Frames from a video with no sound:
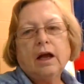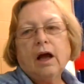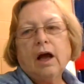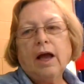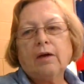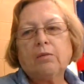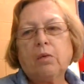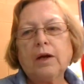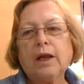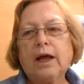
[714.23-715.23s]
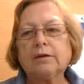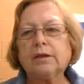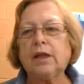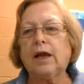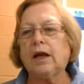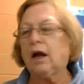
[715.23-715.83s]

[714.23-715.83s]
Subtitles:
I have one last thing I